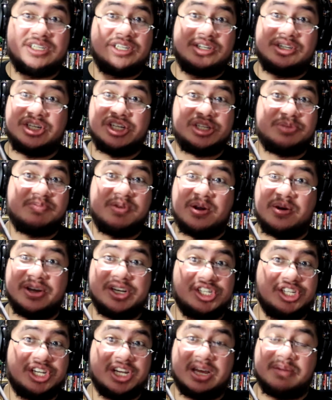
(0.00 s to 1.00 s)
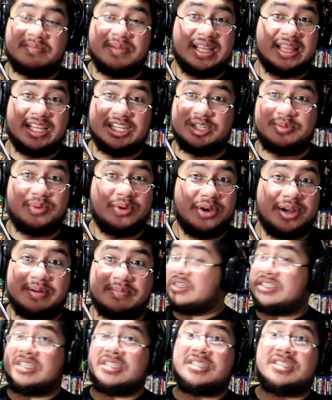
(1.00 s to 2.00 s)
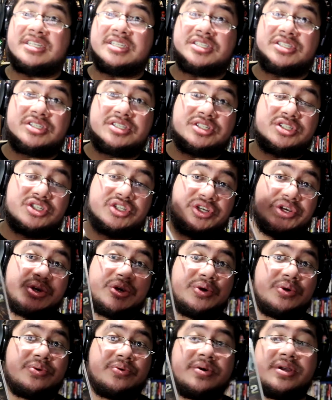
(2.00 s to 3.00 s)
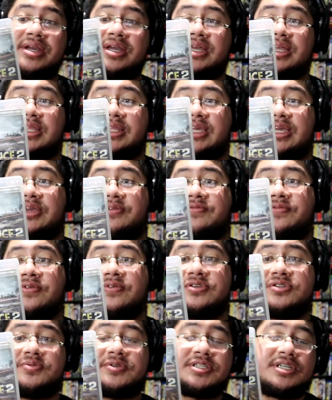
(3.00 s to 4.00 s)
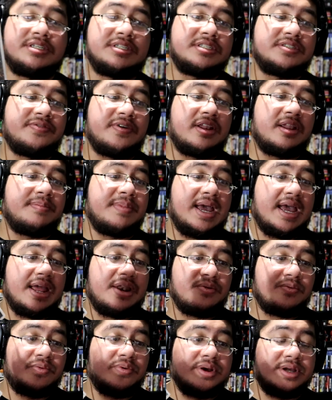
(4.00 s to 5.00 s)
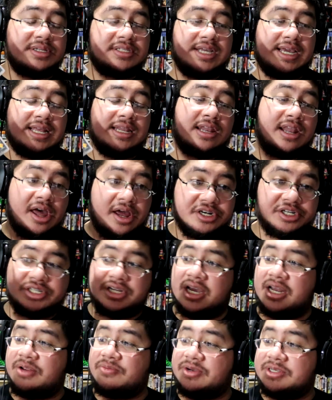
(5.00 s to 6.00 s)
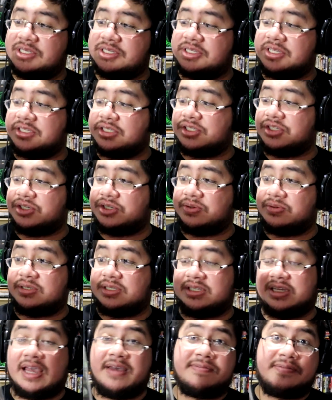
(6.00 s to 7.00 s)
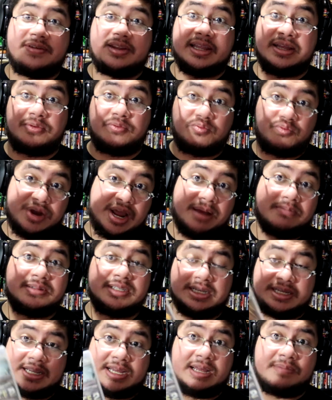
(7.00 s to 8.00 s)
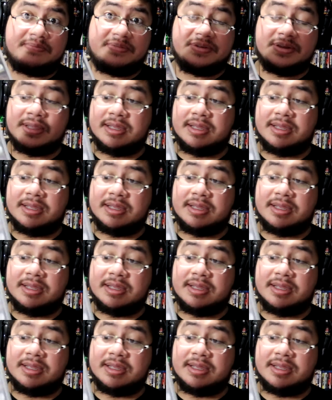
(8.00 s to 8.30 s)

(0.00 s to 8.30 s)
you're just blowing shit up at this point. Resistance 2. The first Resistance Fall of Man was a launch title. Resistance 2 definitely ramped up